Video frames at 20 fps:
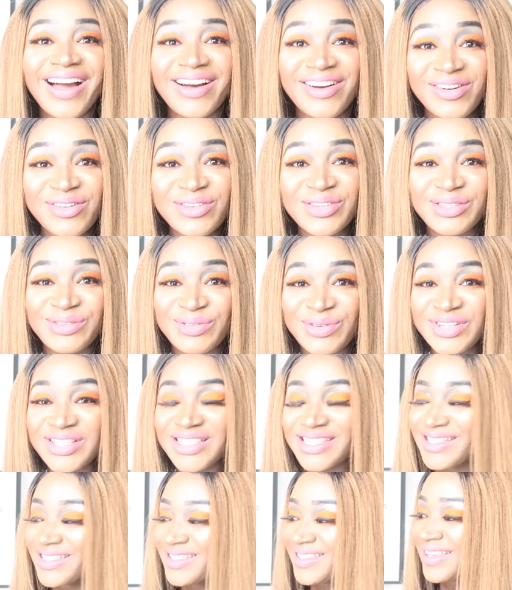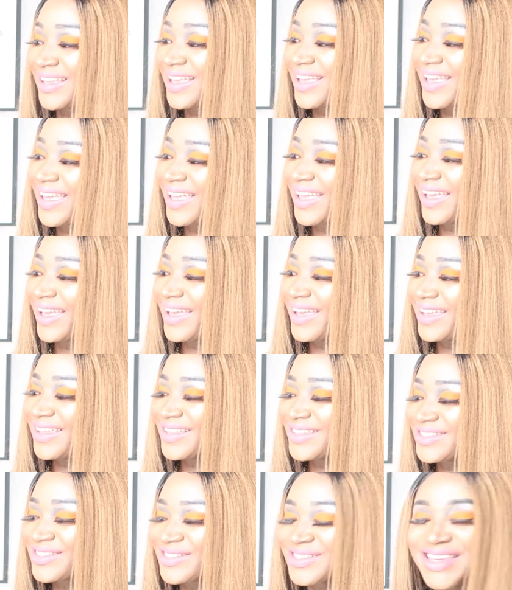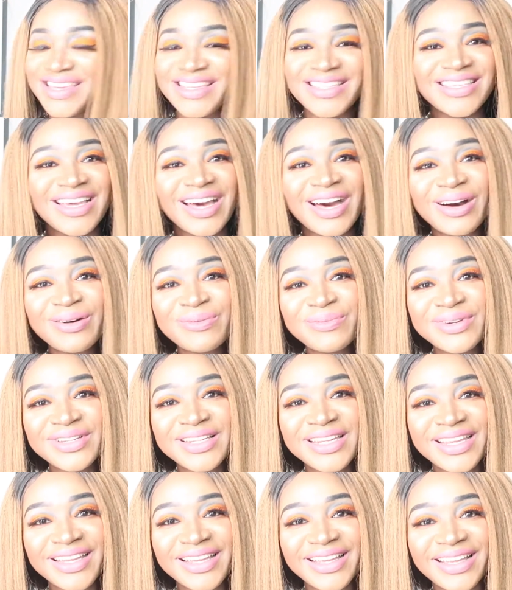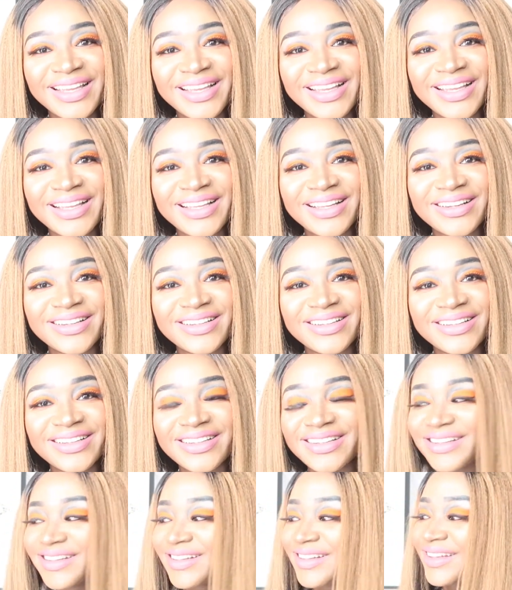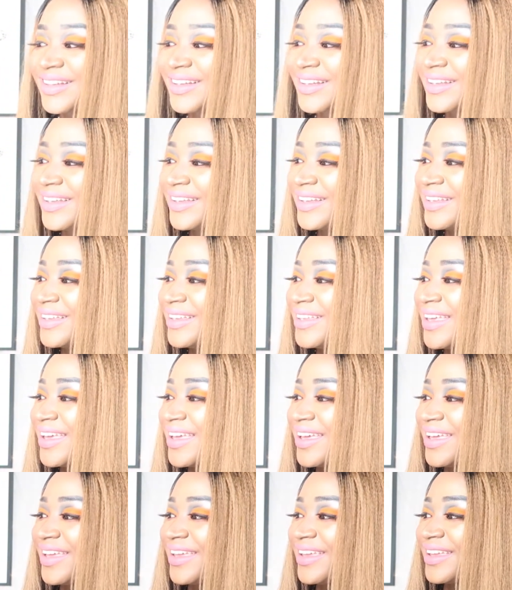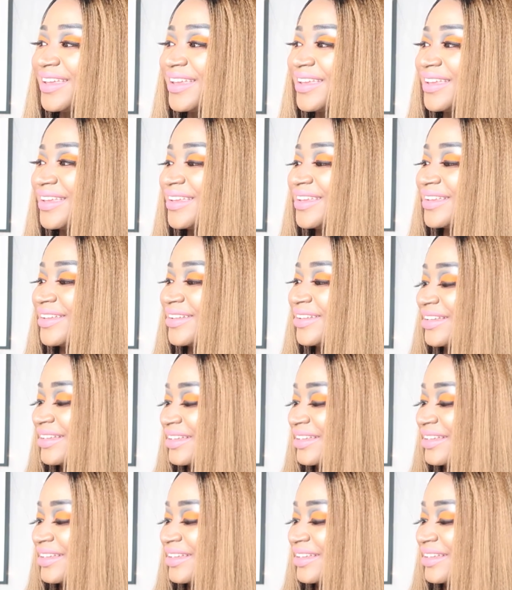always watch it, and today it's happening. Yay.